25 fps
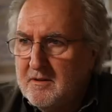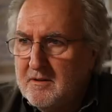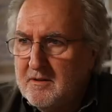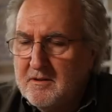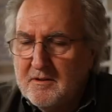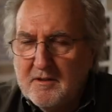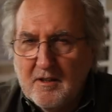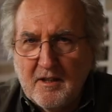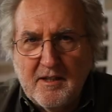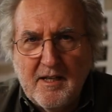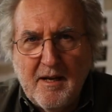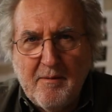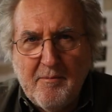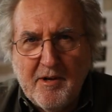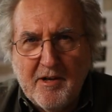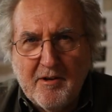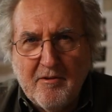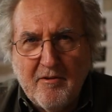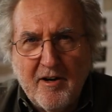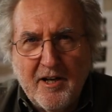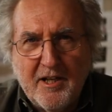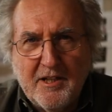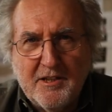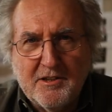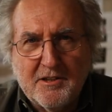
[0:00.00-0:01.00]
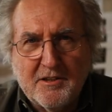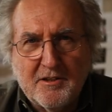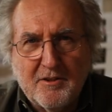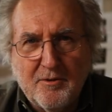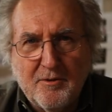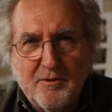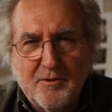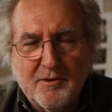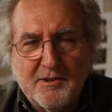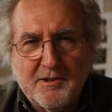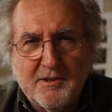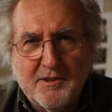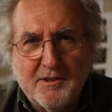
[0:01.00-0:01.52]
Dynamic range
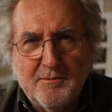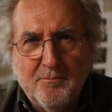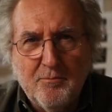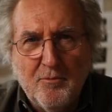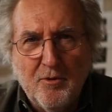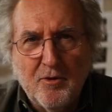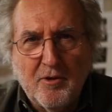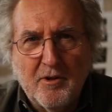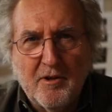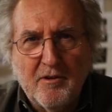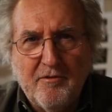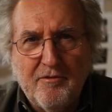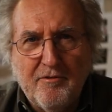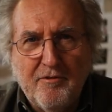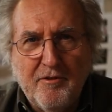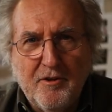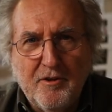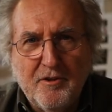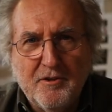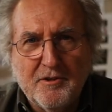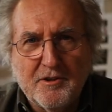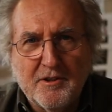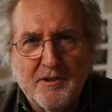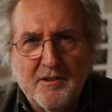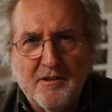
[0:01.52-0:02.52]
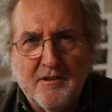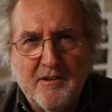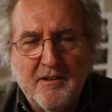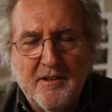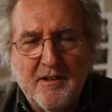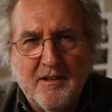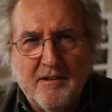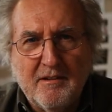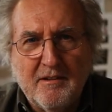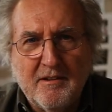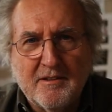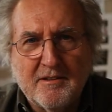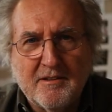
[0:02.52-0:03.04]
causes more confusion
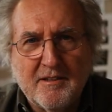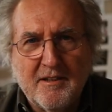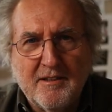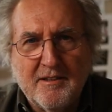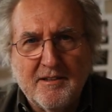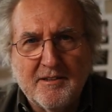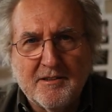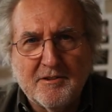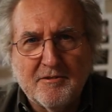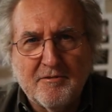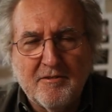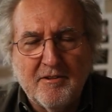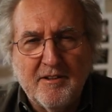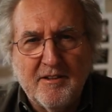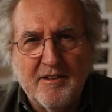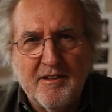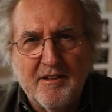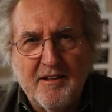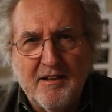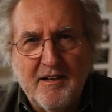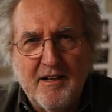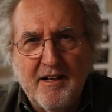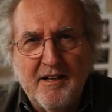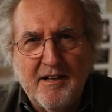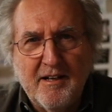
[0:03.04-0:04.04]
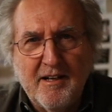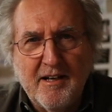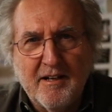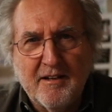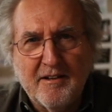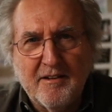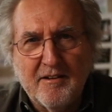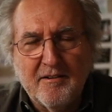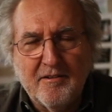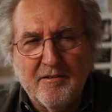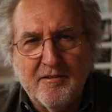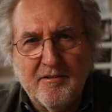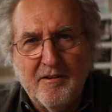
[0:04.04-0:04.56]
in this industry than any
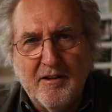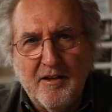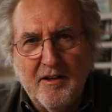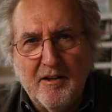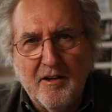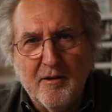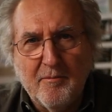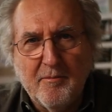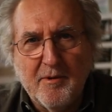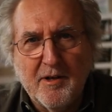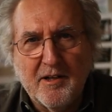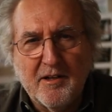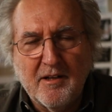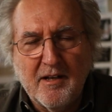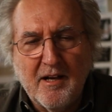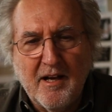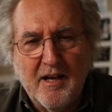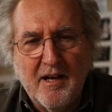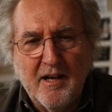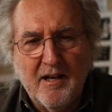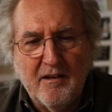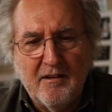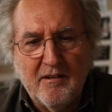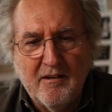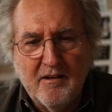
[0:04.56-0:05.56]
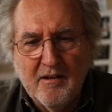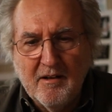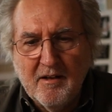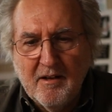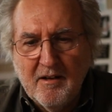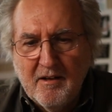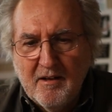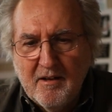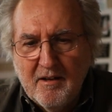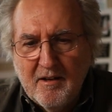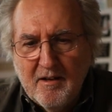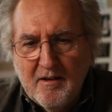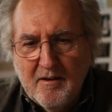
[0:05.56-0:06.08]
other element. And
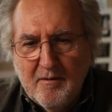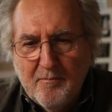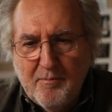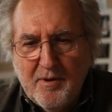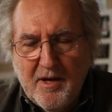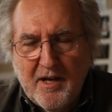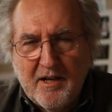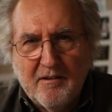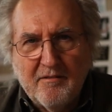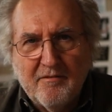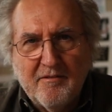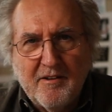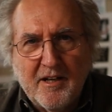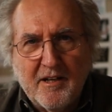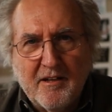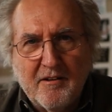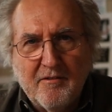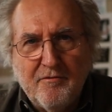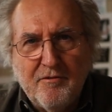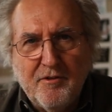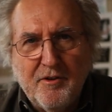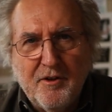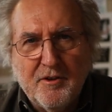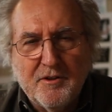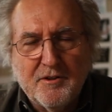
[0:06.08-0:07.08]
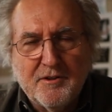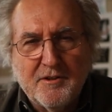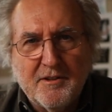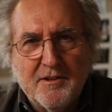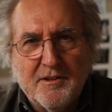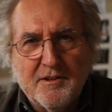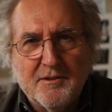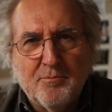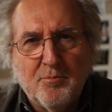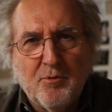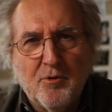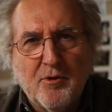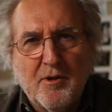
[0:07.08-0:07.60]
part of that confusion
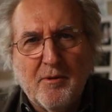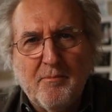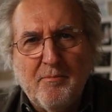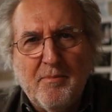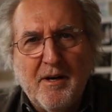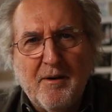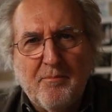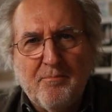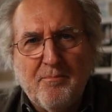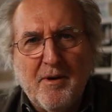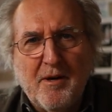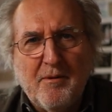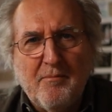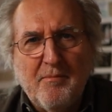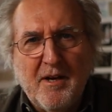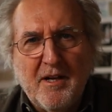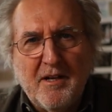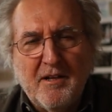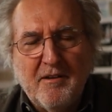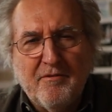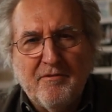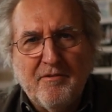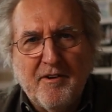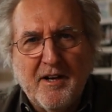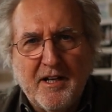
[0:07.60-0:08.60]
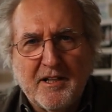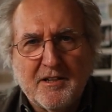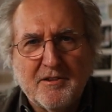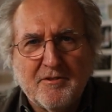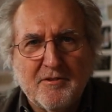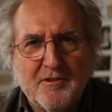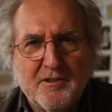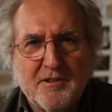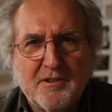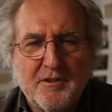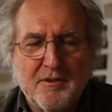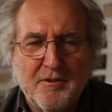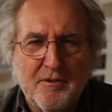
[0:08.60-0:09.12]
is brought about by
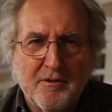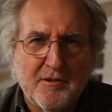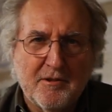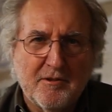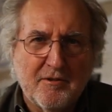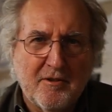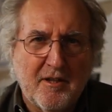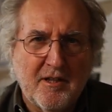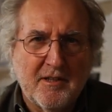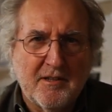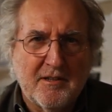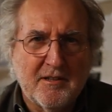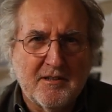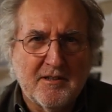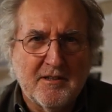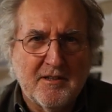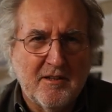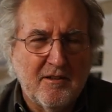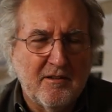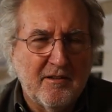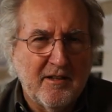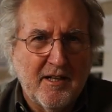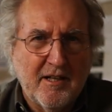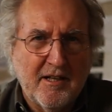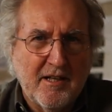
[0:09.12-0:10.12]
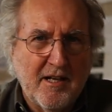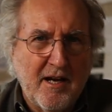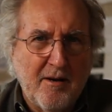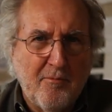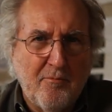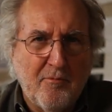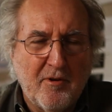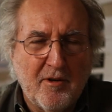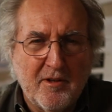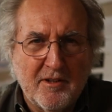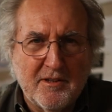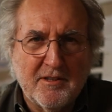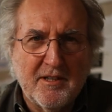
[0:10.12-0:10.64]
manufacturers who are trying to sell their
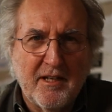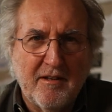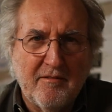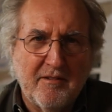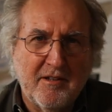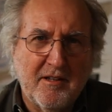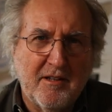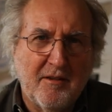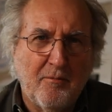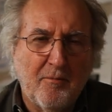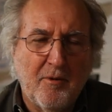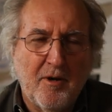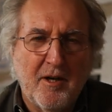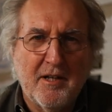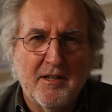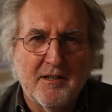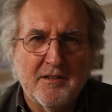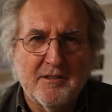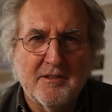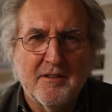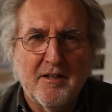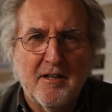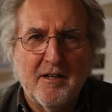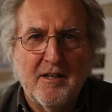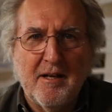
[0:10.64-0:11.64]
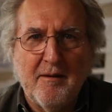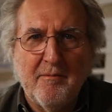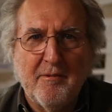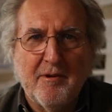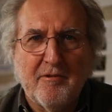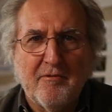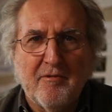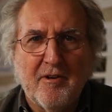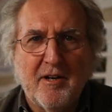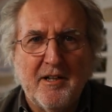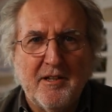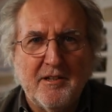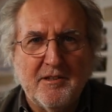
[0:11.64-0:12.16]
cameras having the widest dynamic
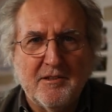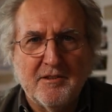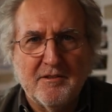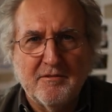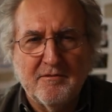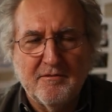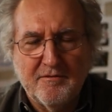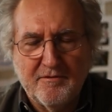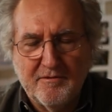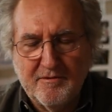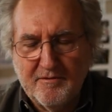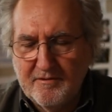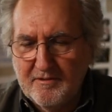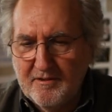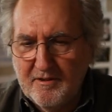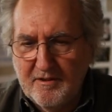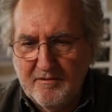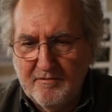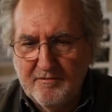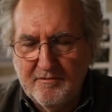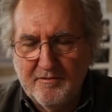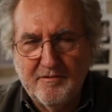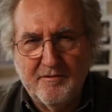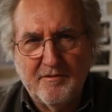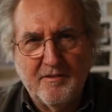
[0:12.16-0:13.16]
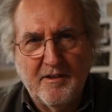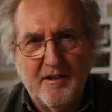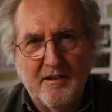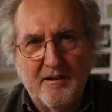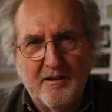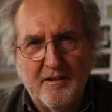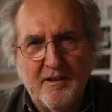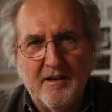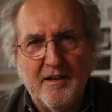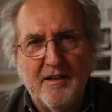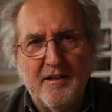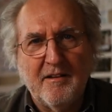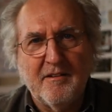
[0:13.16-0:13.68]
range of
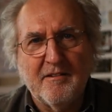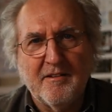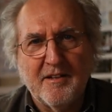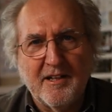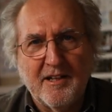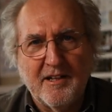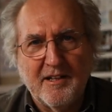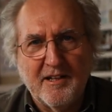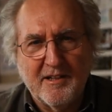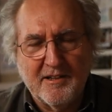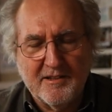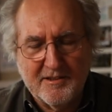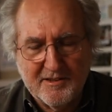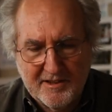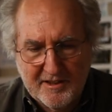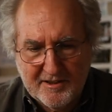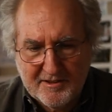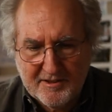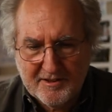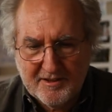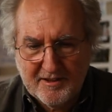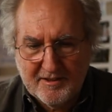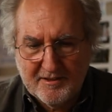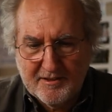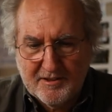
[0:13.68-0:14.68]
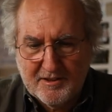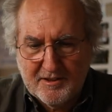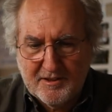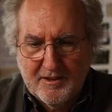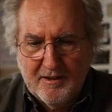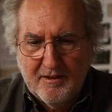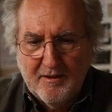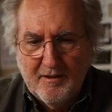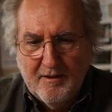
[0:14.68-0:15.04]
anything in existence.